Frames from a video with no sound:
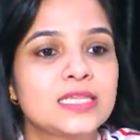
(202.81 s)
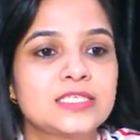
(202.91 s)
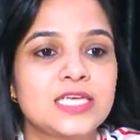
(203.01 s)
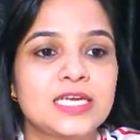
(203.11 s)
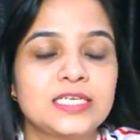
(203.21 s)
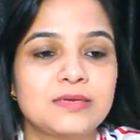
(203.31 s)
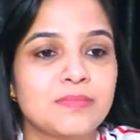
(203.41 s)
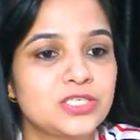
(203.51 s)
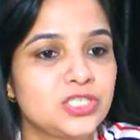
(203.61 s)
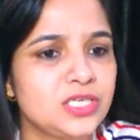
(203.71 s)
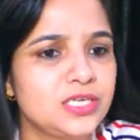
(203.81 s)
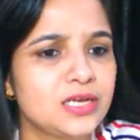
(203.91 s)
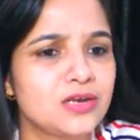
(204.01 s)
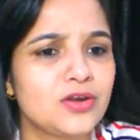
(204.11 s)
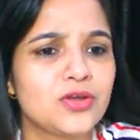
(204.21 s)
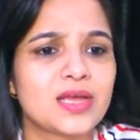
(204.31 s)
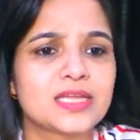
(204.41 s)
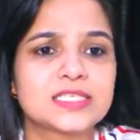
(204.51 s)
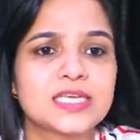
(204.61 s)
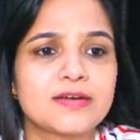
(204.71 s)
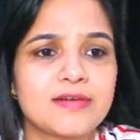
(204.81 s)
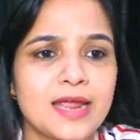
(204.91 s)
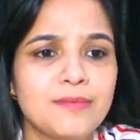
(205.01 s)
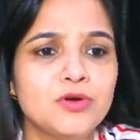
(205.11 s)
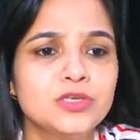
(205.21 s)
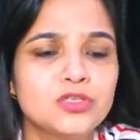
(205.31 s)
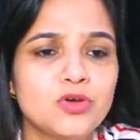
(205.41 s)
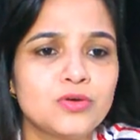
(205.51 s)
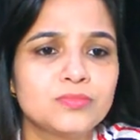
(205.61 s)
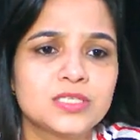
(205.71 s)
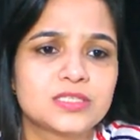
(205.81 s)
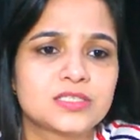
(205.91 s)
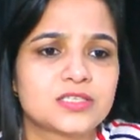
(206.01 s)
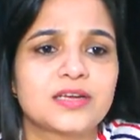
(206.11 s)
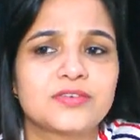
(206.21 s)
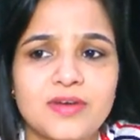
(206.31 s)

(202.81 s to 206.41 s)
the genetic material, or you can say ribosomes, etc.,